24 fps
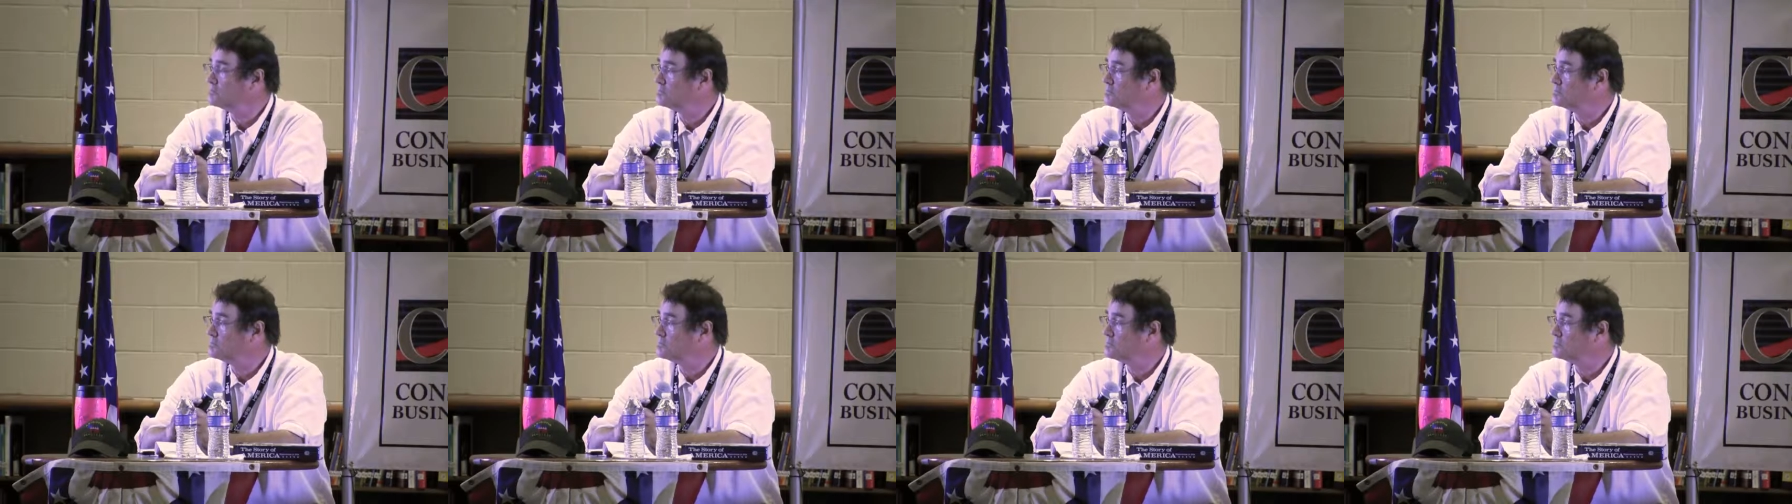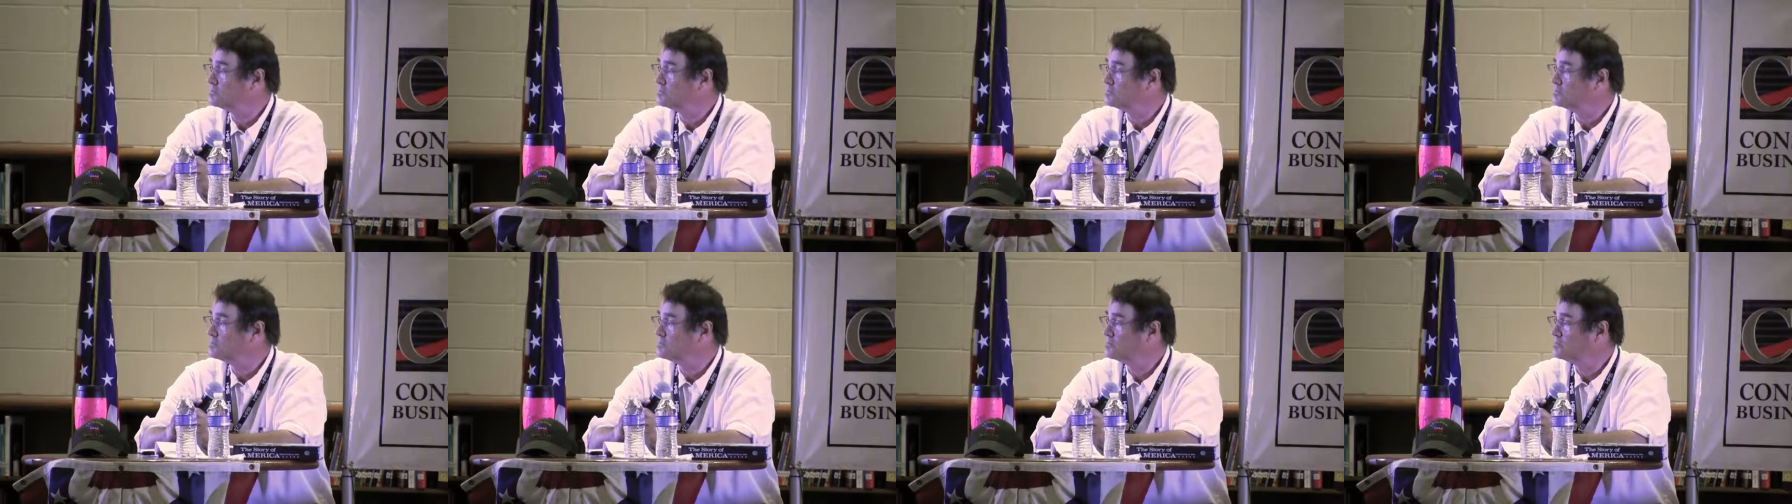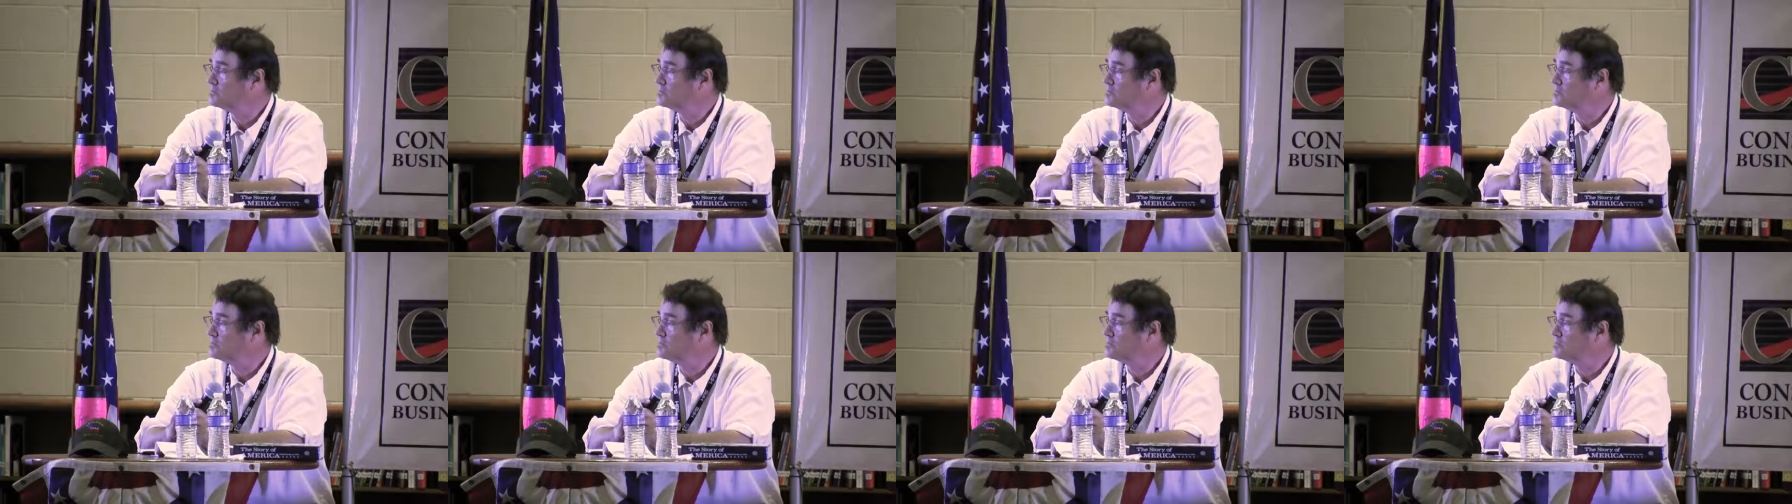negative
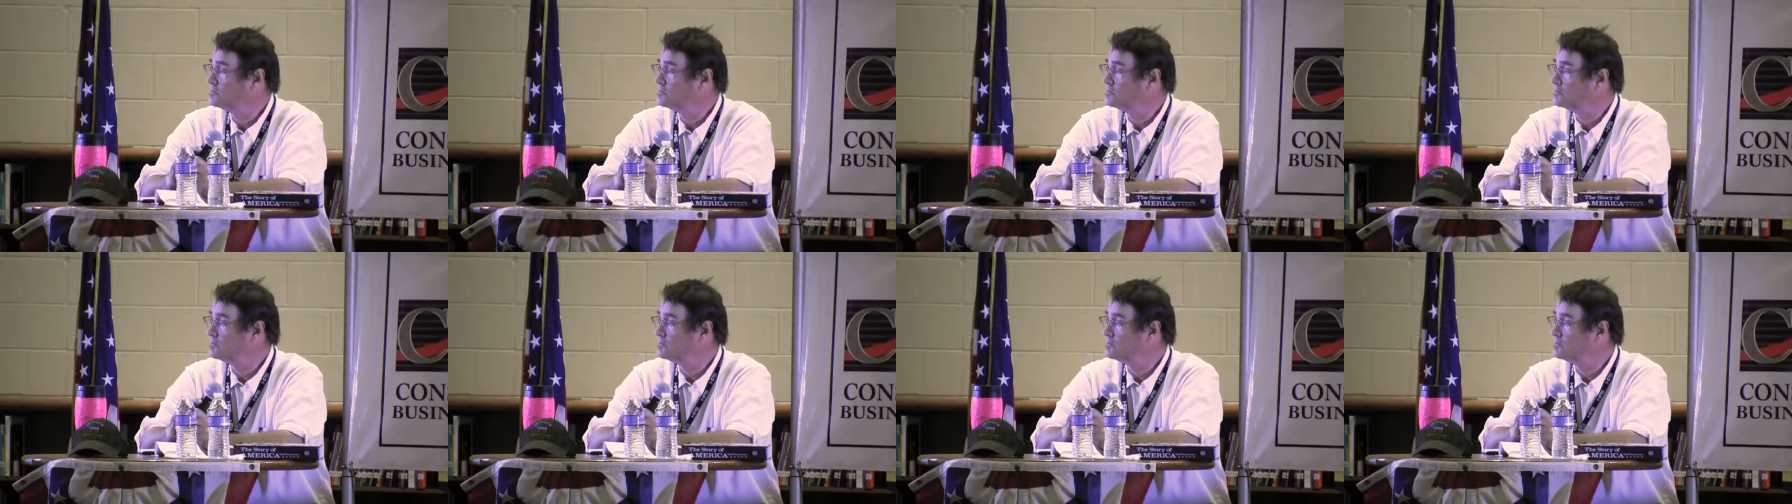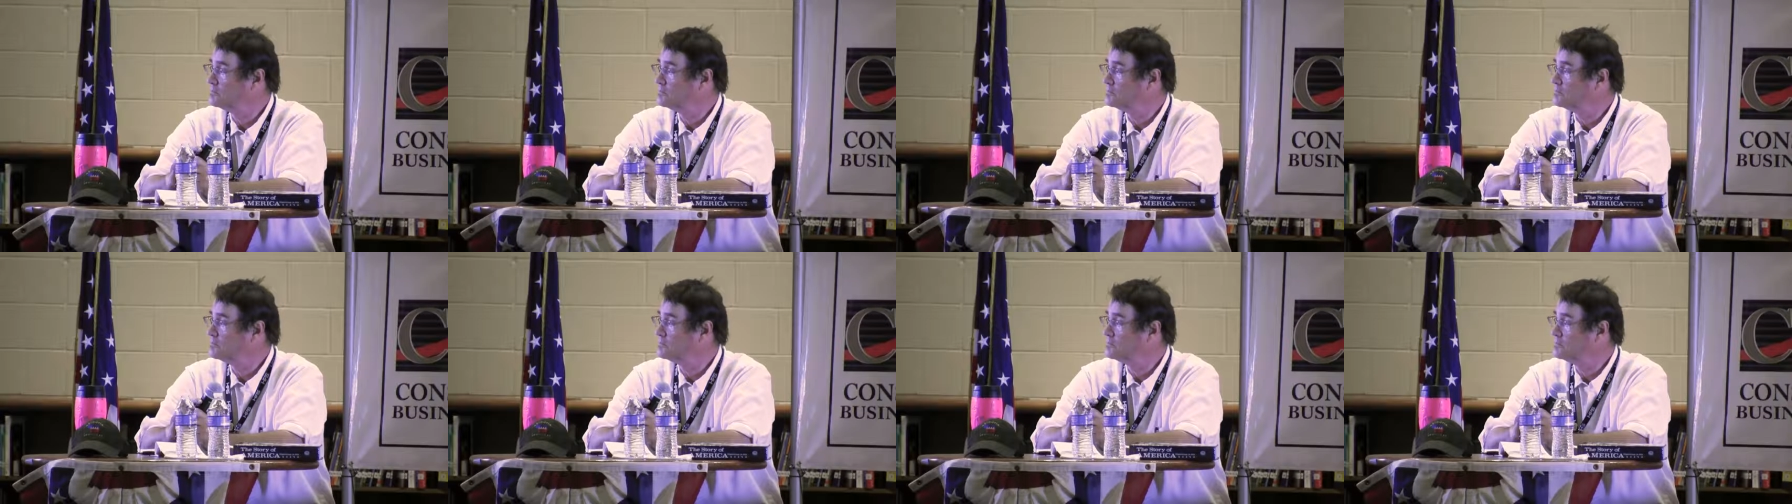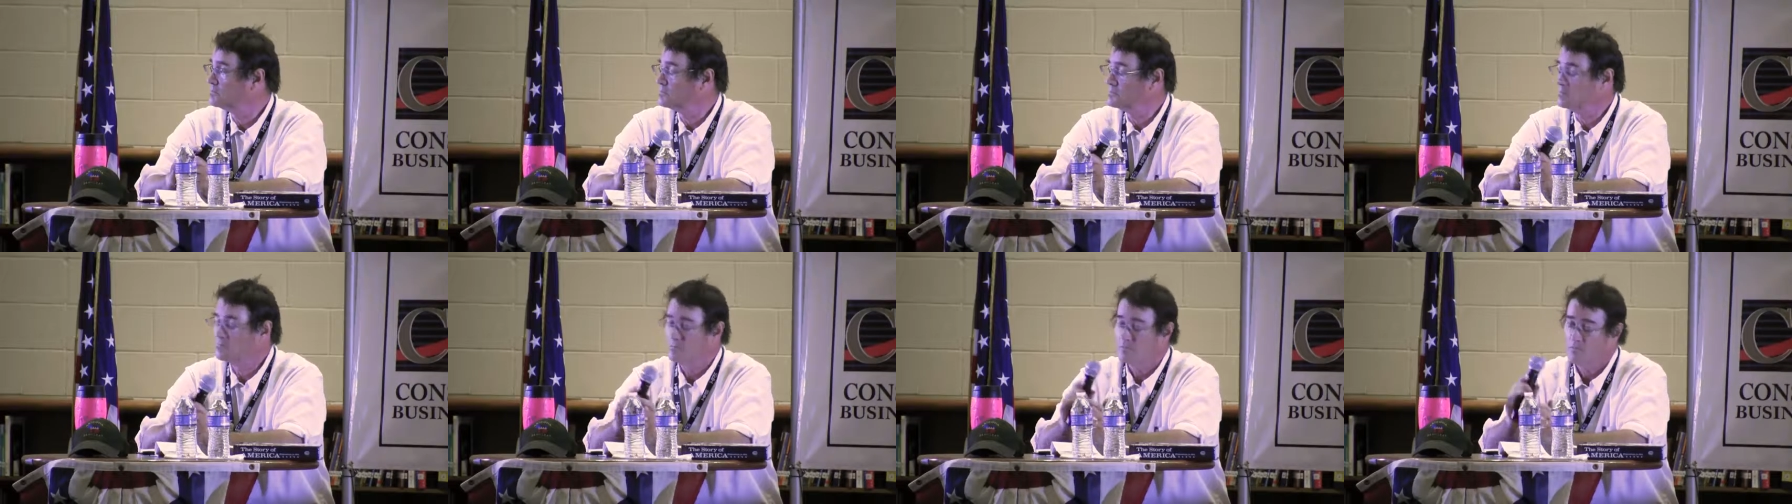cross-exam, one minute.